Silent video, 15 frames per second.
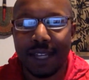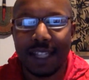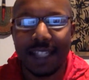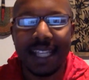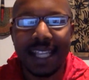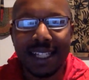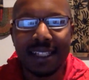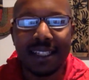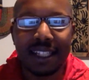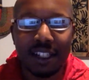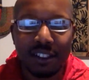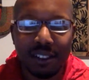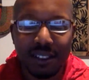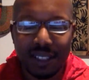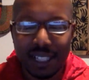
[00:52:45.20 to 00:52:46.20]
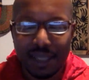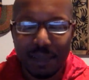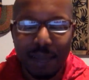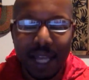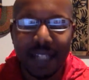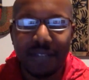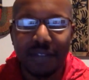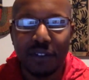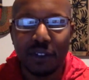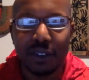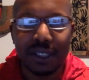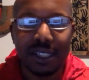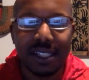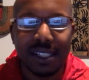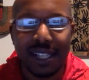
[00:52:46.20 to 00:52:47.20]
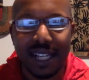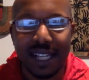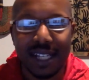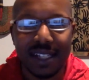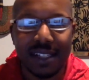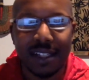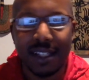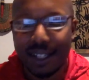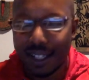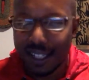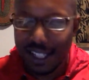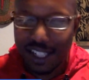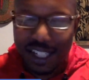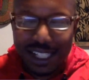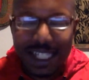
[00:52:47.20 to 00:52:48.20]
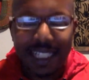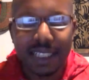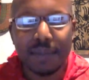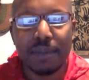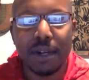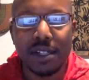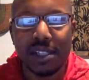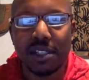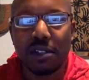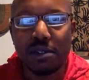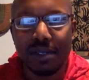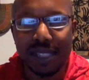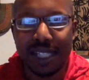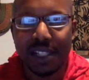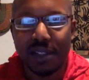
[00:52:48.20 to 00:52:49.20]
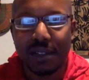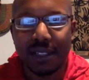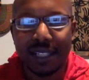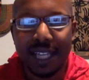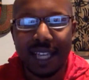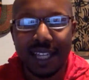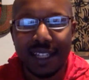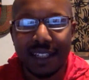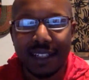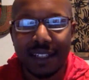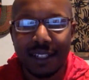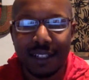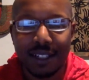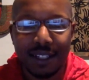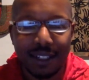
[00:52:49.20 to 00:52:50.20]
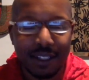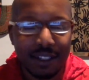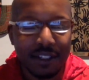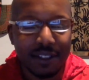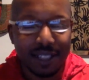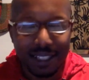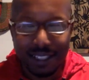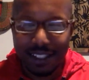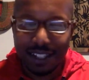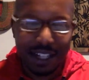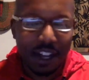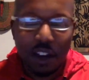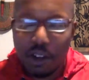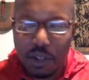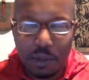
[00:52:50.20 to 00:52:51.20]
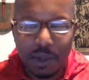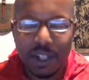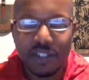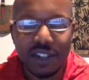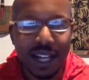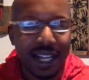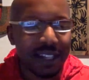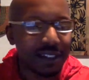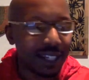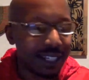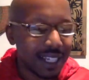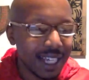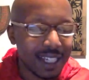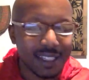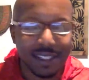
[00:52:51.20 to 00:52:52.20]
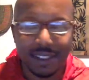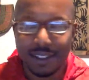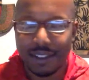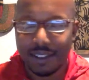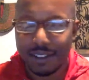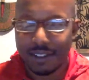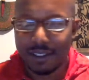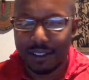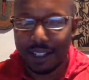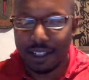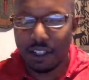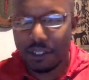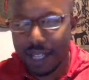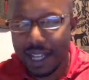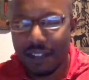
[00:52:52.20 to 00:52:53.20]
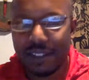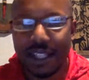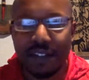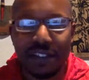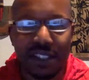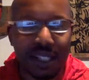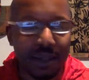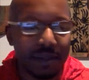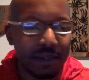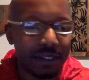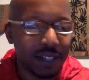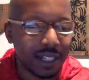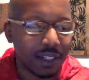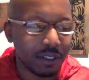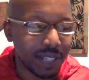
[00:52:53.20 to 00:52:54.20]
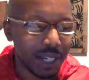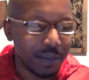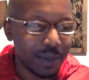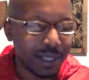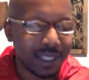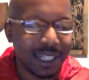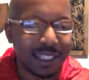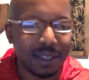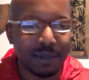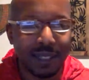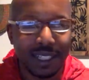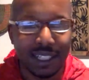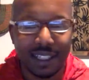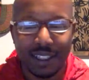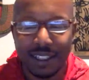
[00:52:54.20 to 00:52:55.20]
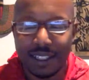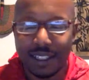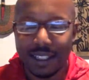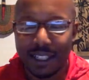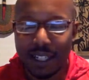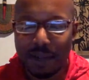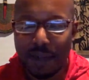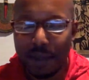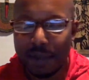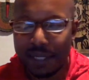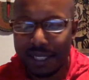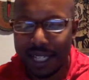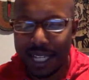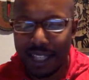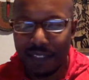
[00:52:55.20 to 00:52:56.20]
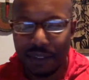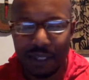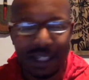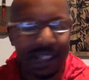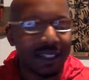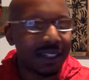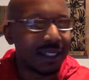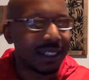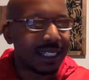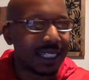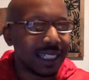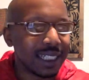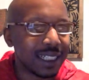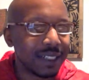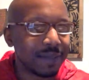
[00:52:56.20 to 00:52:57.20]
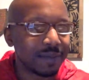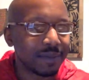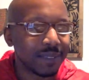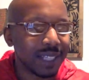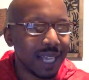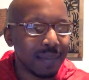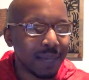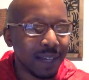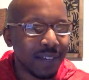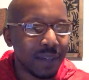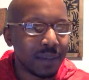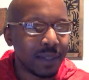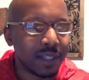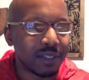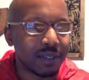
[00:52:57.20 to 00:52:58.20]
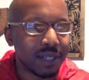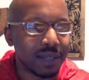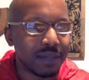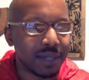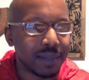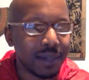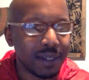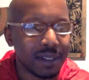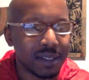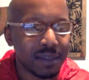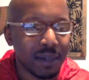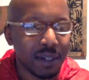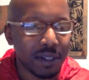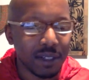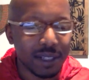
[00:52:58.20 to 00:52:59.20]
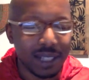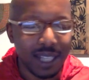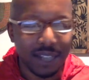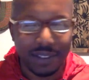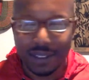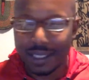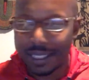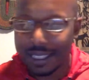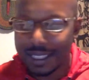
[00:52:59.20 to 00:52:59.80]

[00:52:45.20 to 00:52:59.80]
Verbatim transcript: And then there's this back and forth exchange. Just like the person who sent you the cake. You say, they're like, oh, you want to try it? You're like, yes. They're like, okay, I'll save you some. You're like, okay, when can I come get it? Uh, maybe today at three. Um, I'm not available at three. What about tomorrow at eleven?